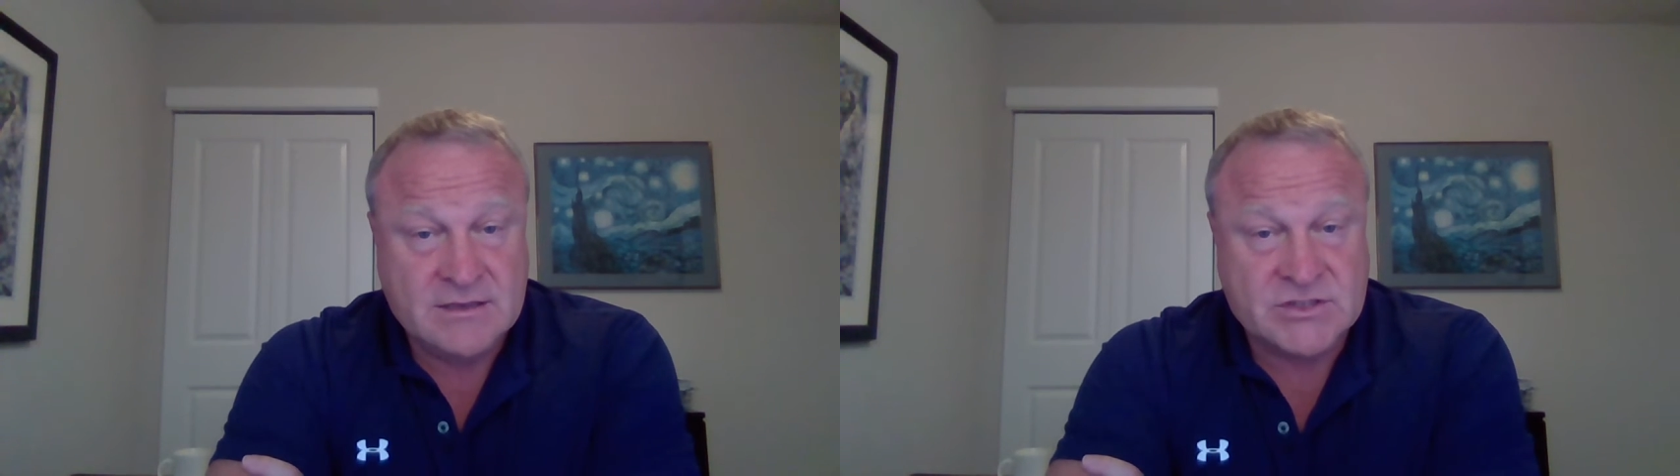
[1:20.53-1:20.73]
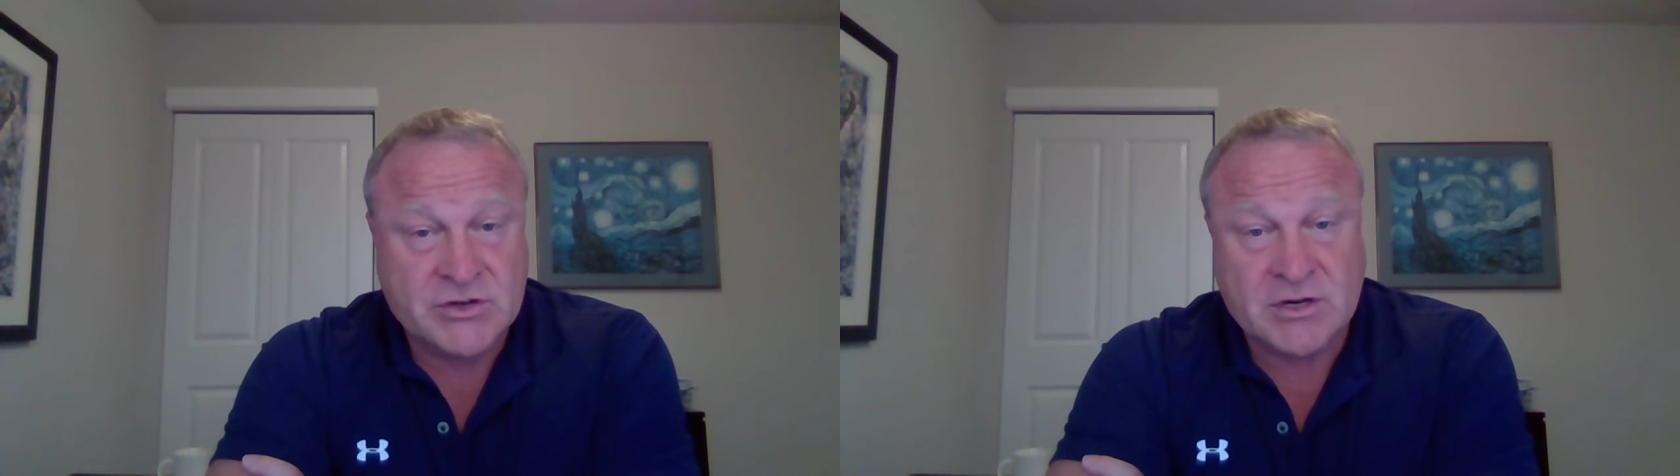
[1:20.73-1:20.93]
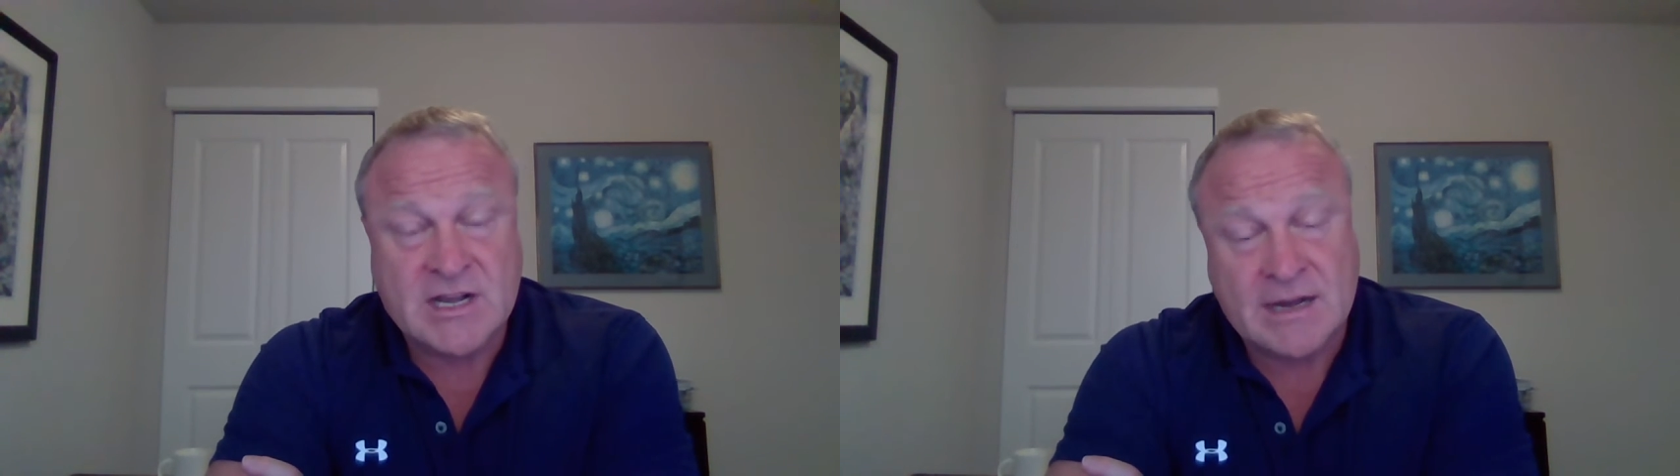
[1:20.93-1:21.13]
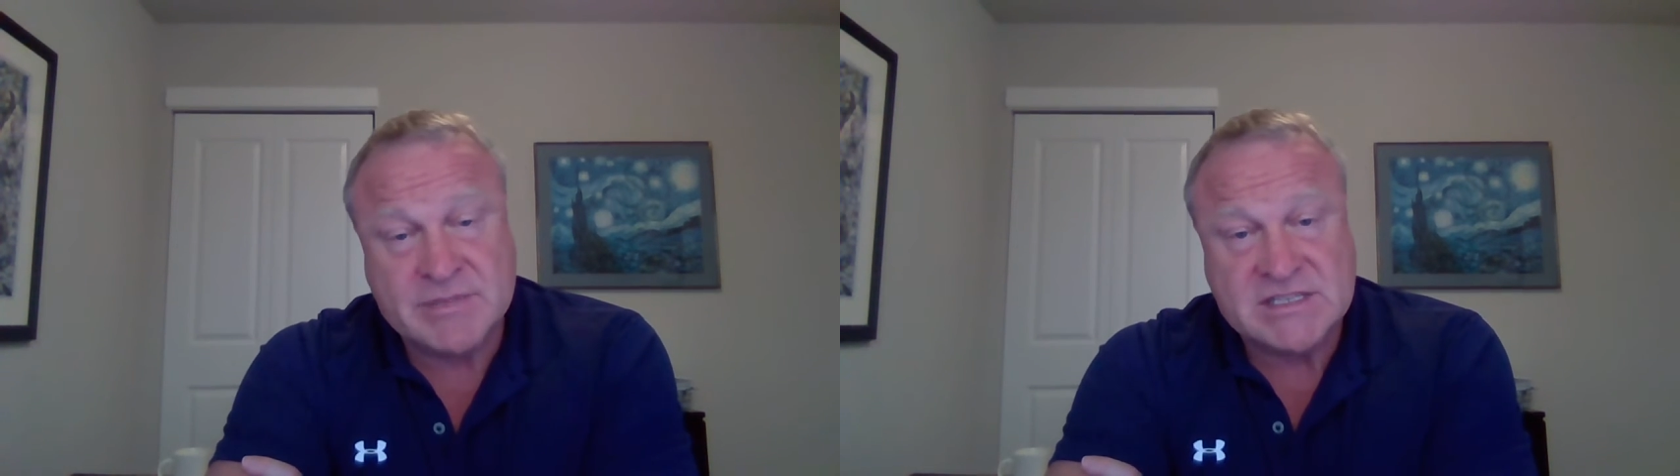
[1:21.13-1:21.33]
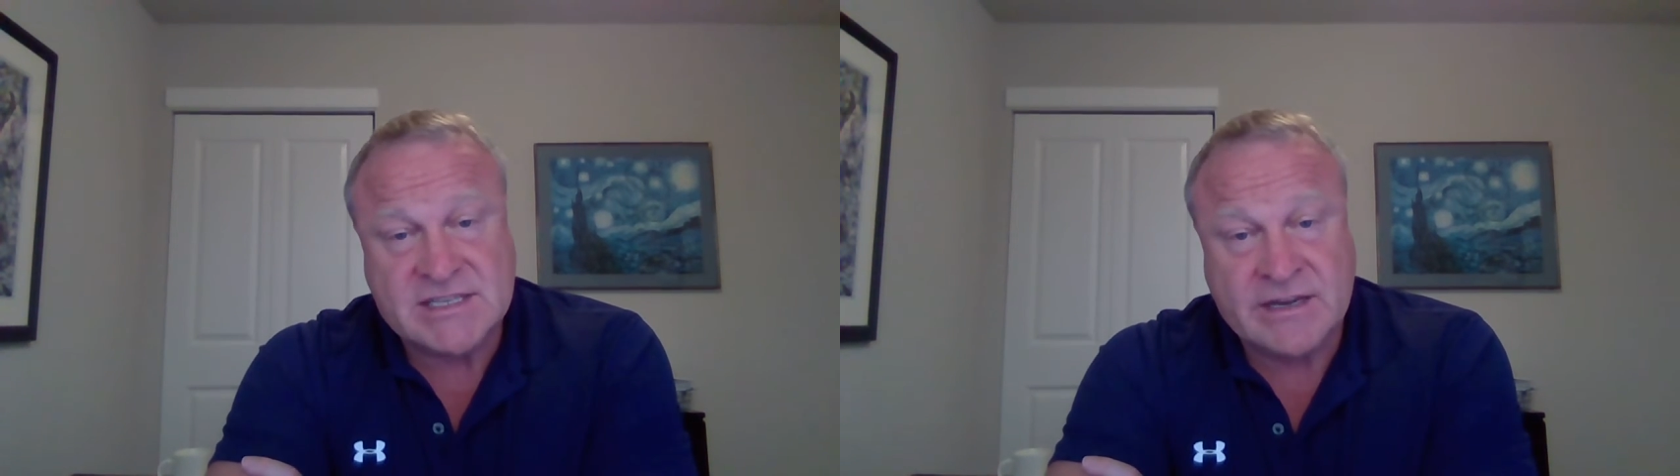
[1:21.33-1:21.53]
So you're
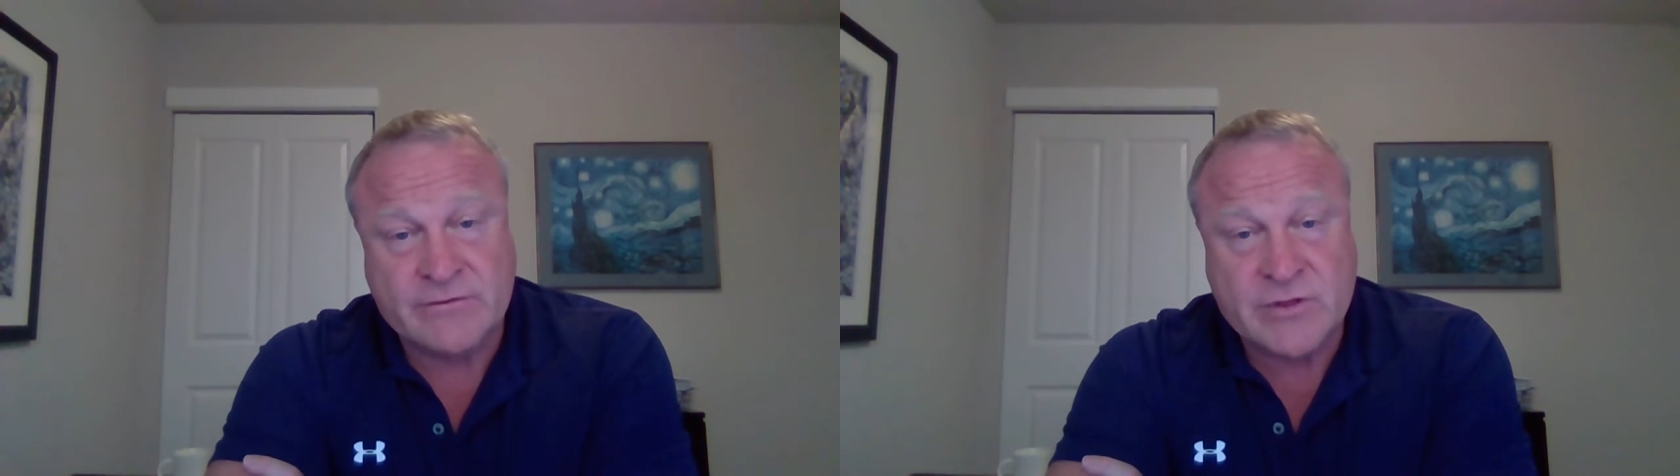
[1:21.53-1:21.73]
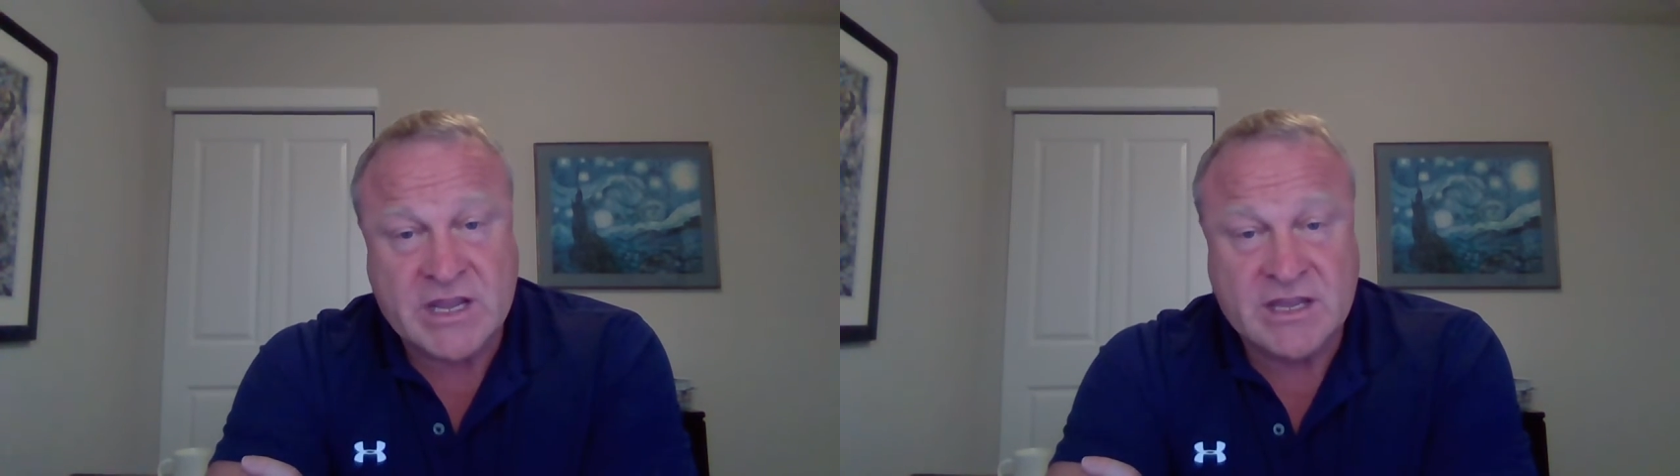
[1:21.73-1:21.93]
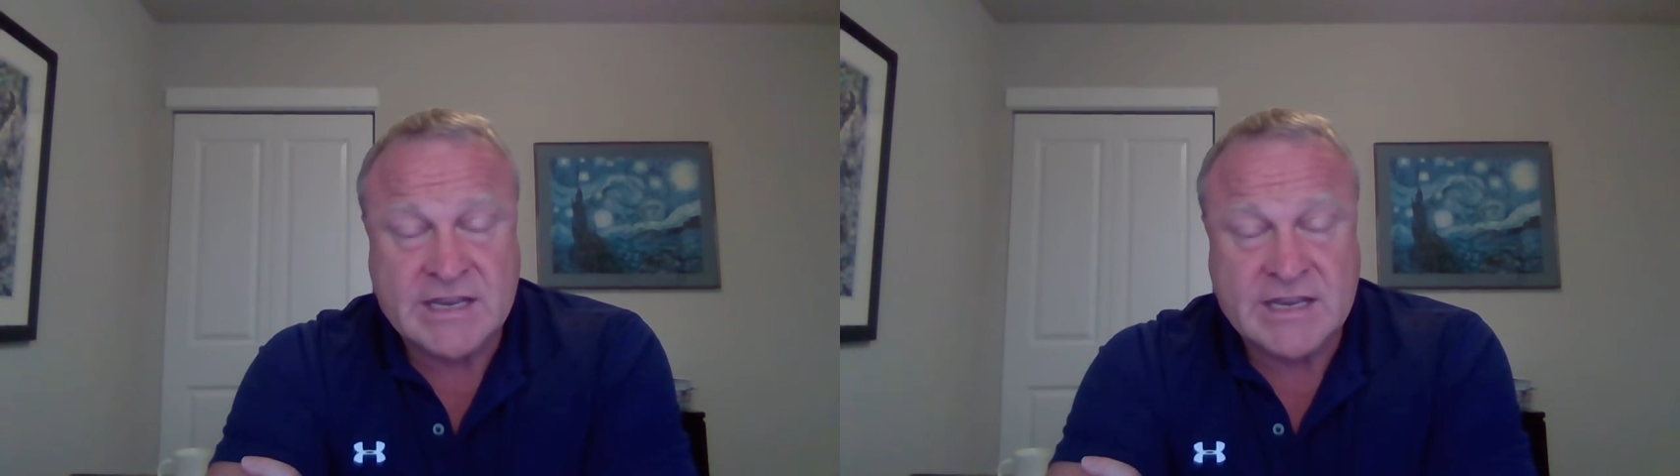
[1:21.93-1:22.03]
compensated for the